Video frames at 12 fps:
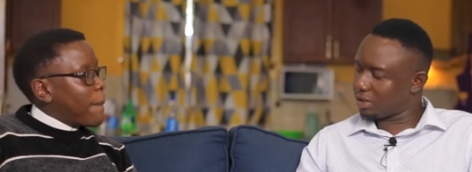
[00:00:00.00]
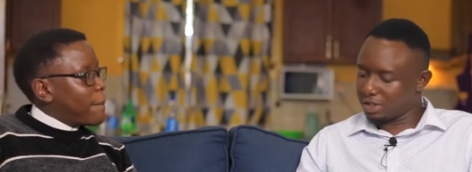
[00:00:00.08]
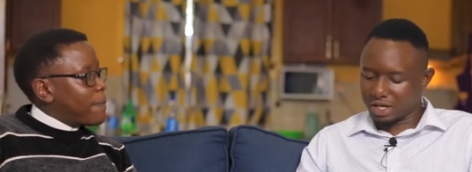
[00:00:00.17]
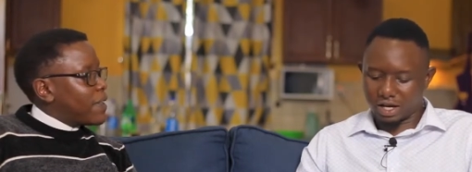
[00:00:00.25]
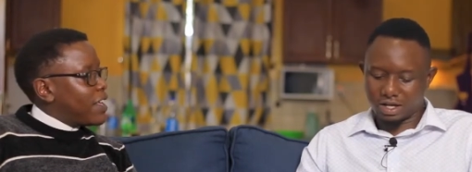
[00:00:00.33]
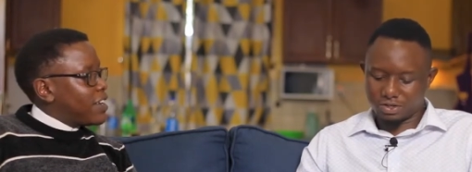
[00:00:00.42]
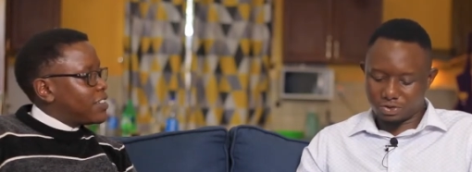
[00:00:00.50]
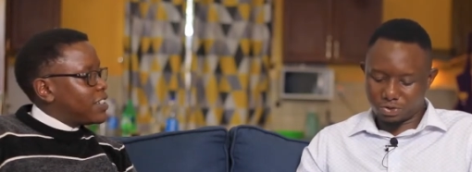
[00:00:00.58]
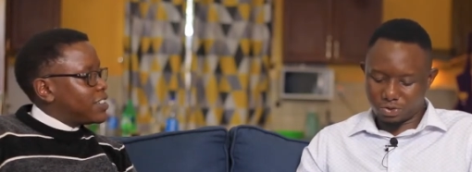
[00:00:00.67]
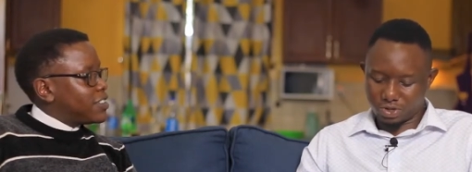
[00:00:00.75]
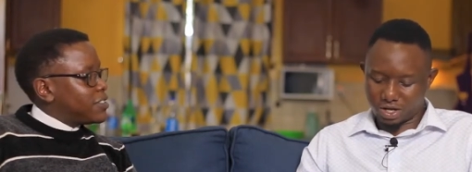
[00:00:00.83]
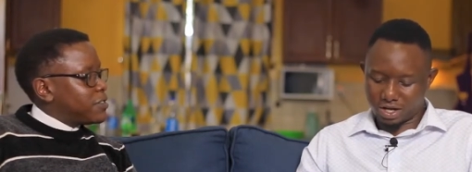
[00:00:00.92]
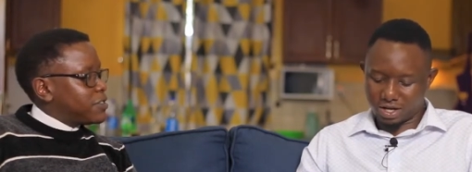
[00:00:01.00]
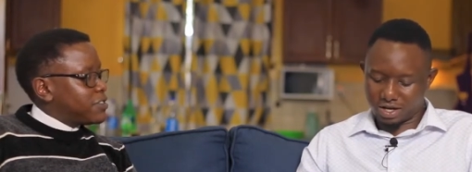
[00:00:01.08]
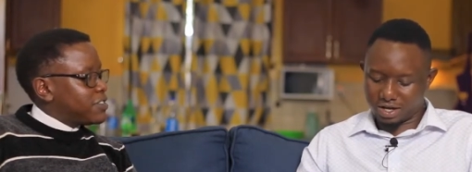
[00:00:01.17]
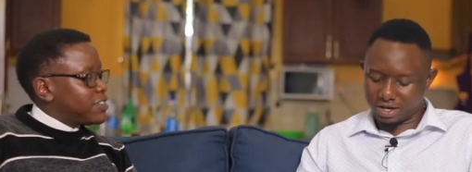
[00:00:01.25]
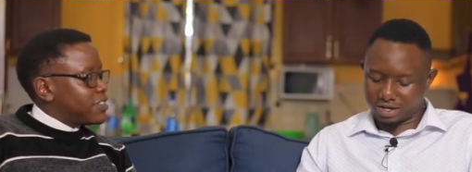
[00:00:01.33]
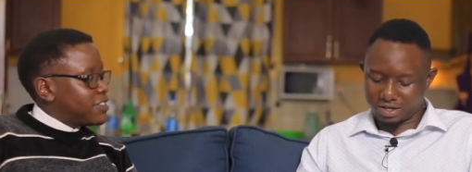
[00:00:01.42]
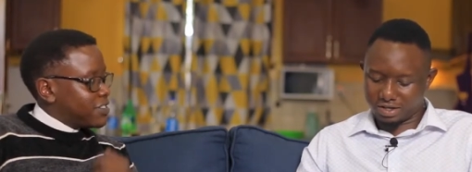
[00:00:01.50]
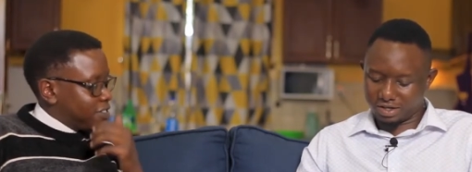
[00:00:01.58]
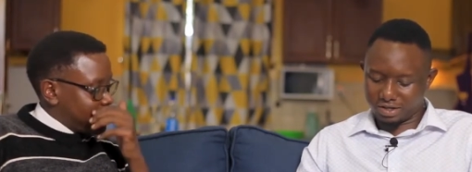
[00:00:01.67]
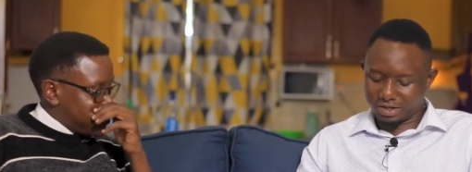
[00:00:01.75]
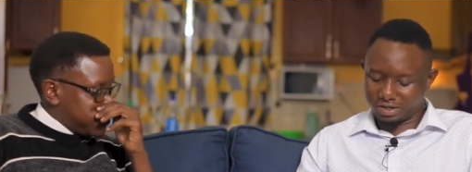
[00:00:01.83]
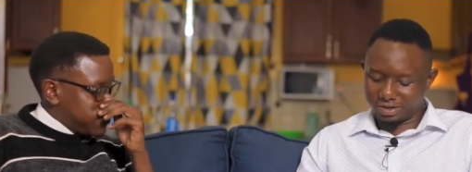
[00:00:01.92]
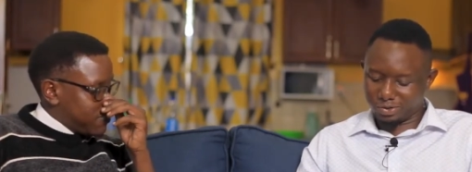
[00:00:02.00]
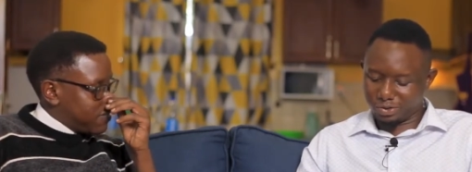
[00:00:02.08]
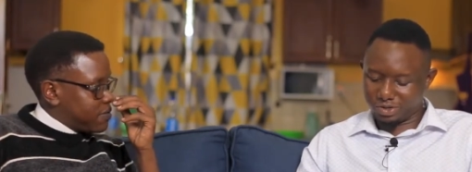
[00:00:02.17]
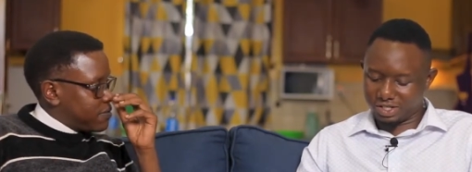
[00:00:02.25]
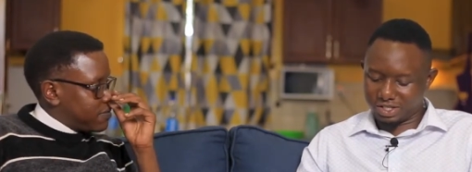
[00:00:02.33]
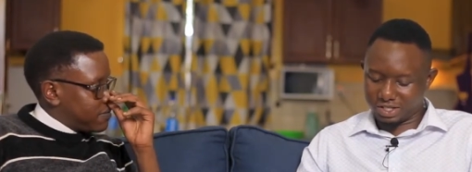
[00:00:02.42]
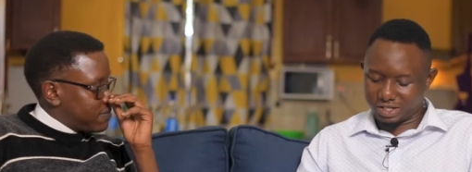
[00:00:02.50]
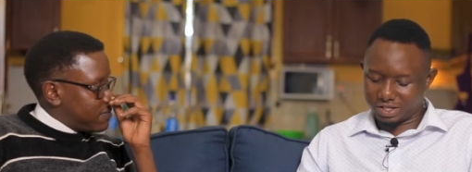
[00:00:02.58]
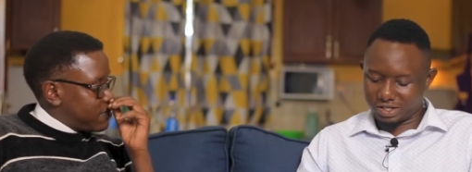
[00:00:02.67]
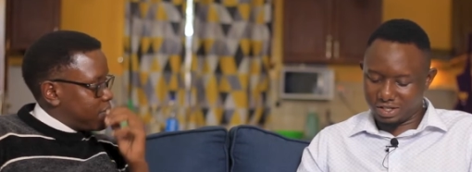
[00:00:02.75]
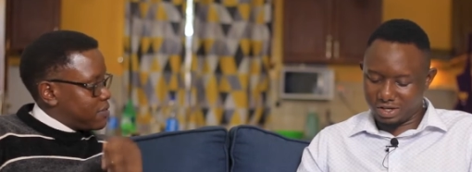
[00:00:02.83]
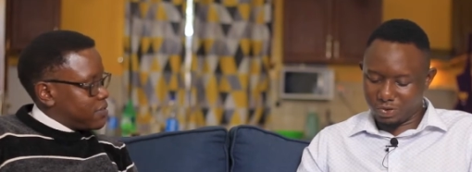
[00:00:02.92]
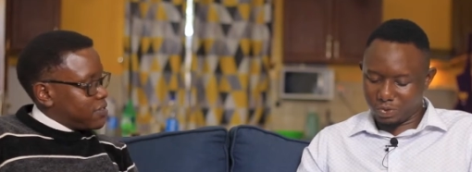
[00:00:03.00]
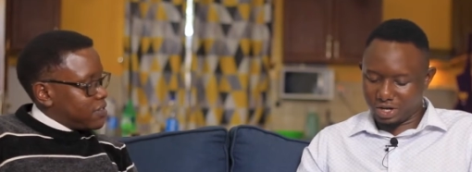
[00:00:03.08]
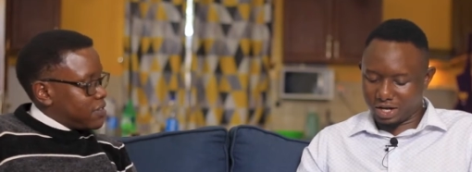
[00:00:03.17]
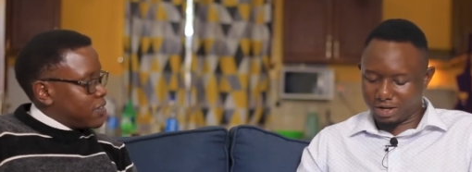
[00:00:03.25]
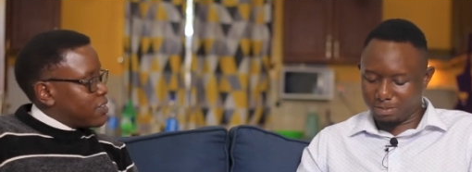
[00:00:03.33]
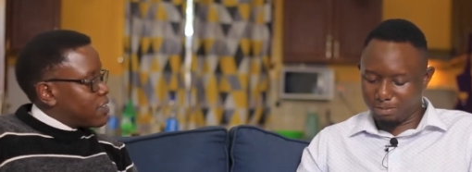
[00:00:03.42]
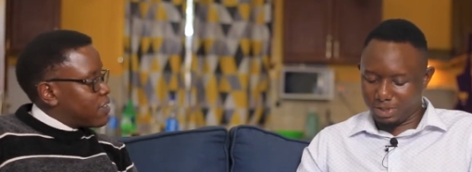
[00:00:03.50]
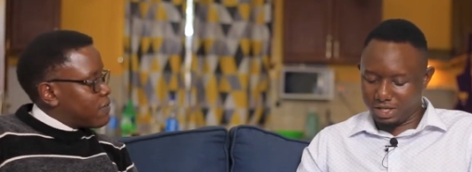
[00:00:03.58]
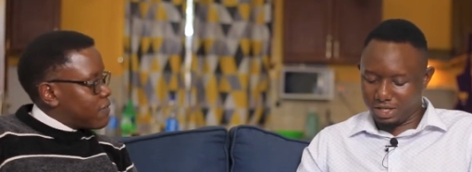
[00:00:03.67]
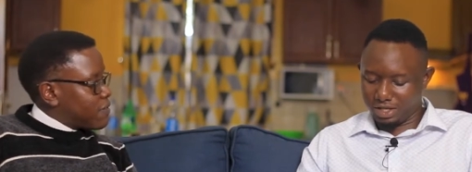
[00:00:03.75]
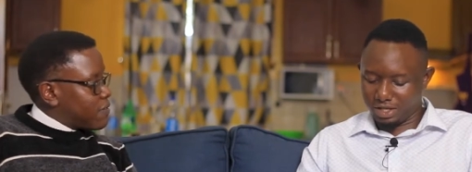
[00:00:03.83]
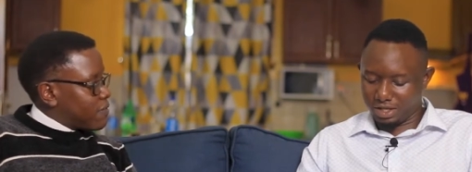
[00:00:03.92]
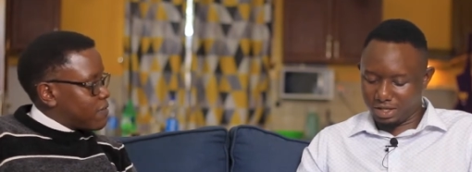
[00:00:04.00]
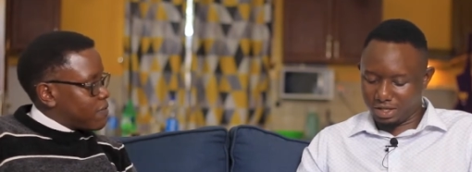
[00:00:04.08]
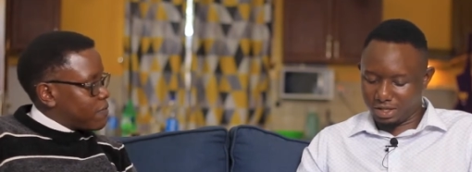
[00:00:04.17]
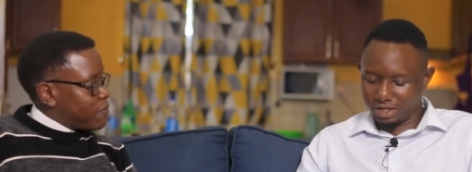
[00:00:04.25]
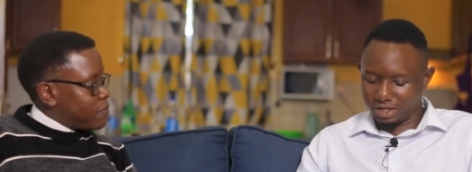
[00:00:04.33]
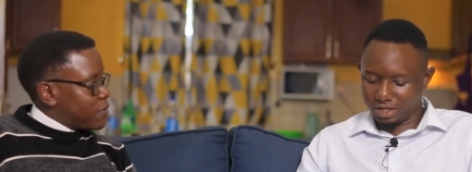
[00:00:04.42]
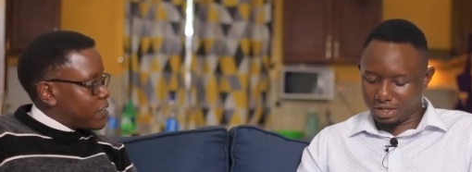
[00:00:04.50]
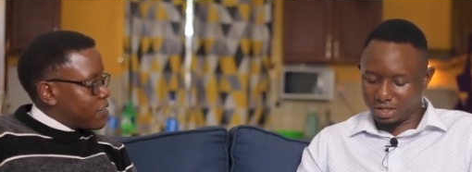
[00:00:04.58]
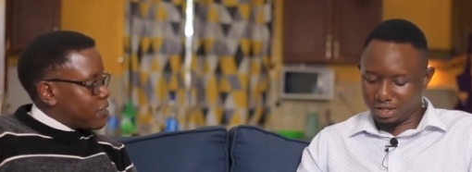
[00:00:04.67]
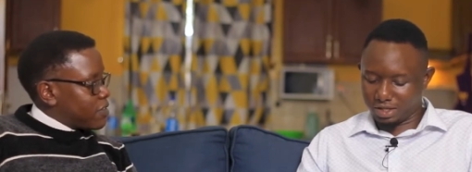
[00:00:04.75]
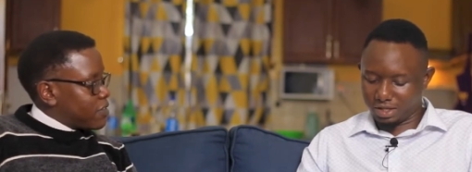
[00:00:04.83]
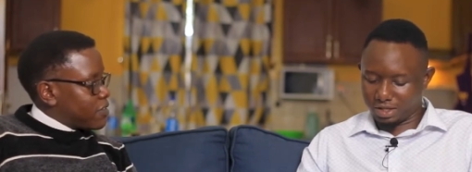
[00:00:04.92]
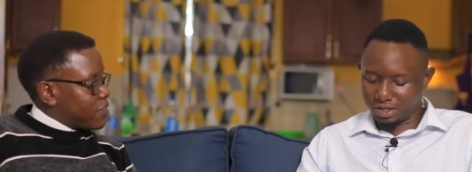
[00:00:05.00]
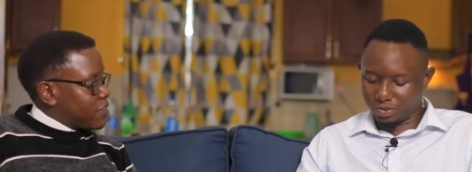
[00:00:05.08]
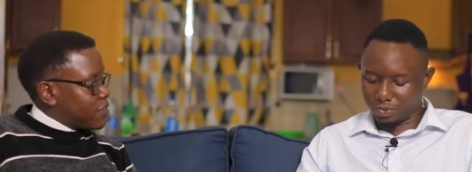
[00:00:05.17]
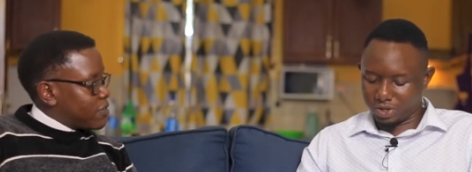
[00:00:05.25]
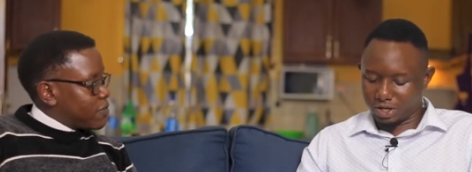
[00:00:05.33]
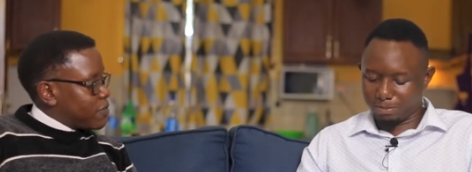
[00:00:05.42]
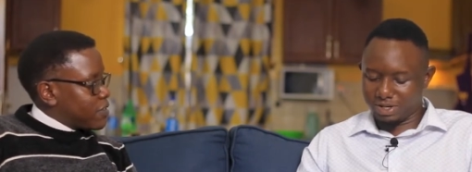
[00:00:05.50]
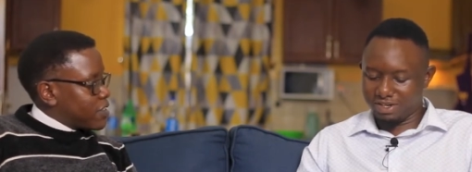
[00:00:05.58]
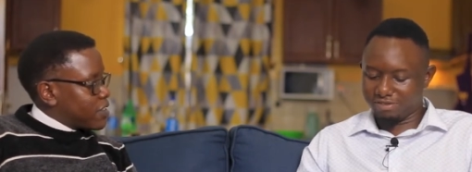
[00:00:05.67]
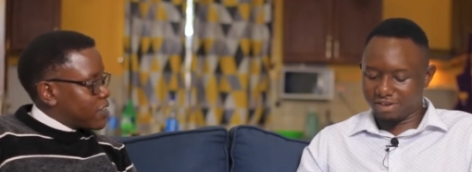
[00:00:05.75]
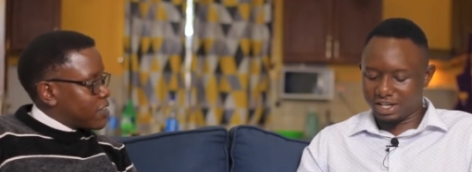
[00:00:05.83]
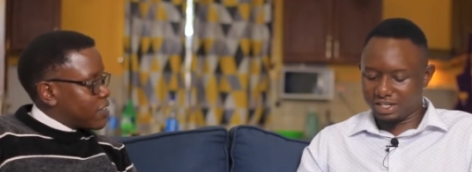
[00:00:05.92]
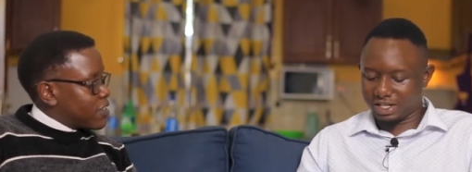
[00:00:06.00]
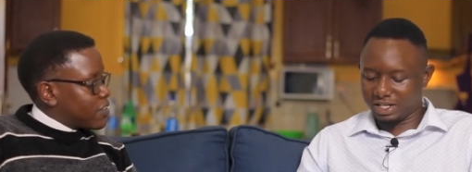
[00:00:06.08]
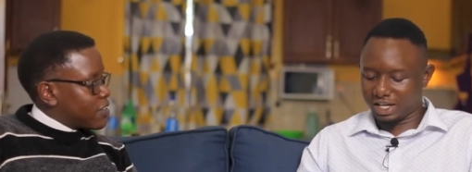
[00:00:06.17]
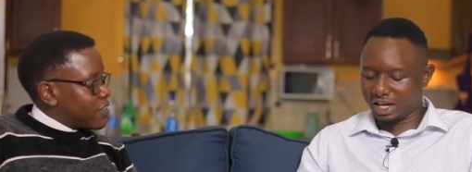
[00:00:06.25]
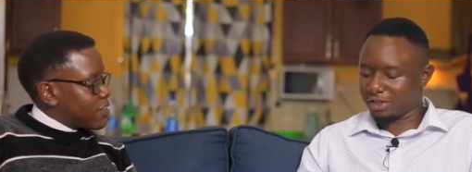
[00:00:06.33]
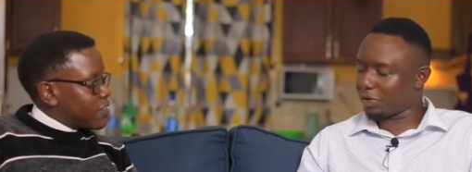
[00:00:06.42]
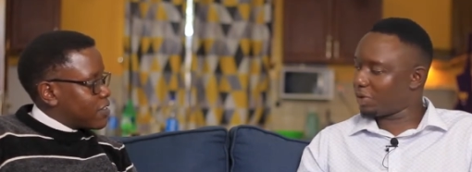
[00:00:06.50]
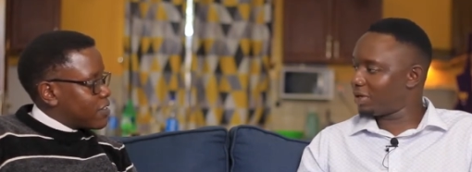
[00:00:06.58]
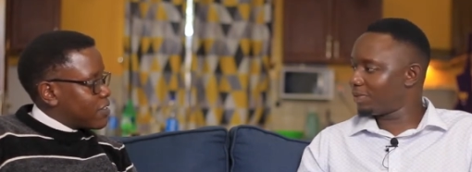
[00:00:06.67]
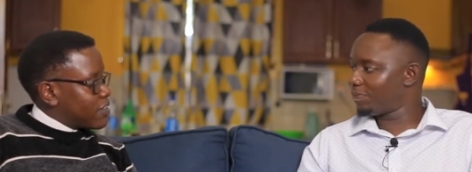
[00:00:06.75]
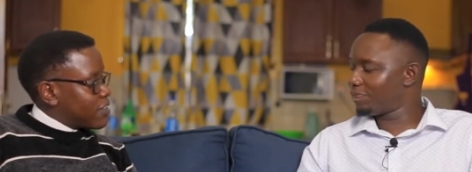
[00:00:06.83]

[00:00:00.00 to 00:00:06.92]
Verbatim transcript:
Speaker 1: yeah. So uh, you don't think we can be we can be defined any other way?